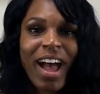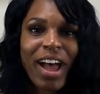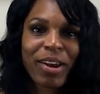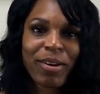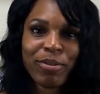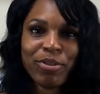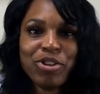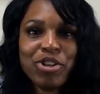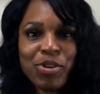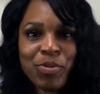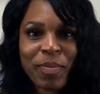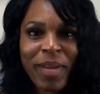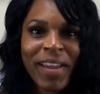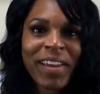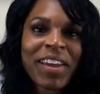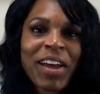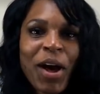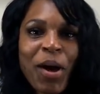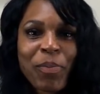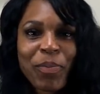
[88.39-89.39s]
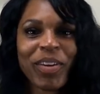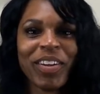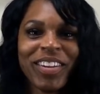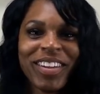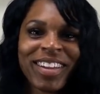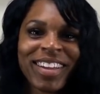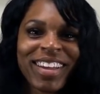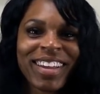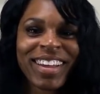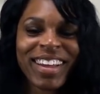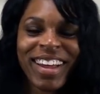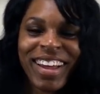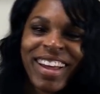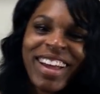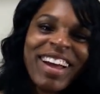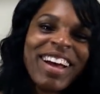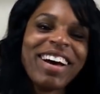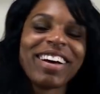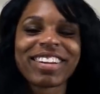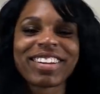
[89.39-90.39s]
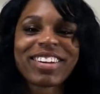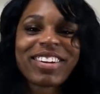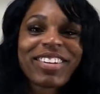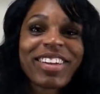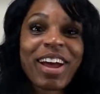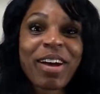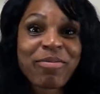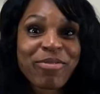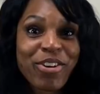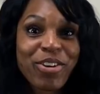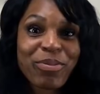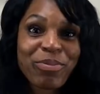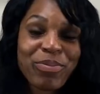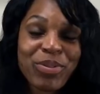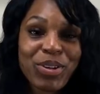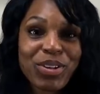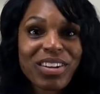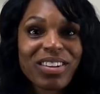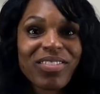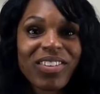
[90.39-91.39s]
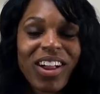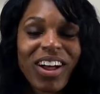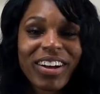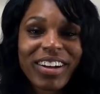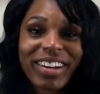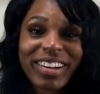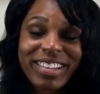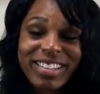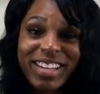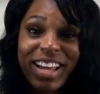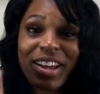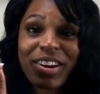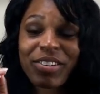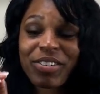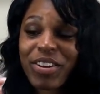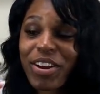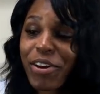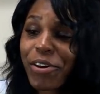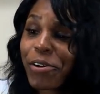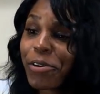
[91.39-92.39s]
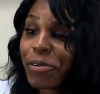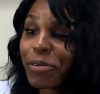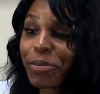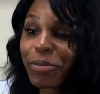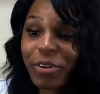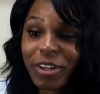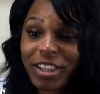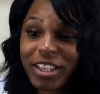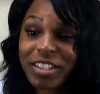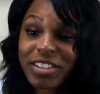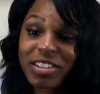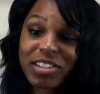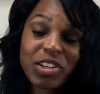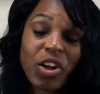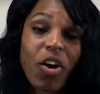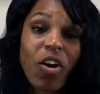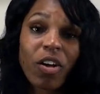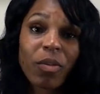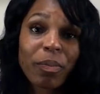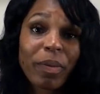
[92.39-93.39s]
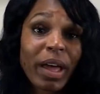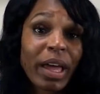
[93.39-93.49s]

I don't do makeup. Clearly I'm no beauty blogger because I don't know what this is called,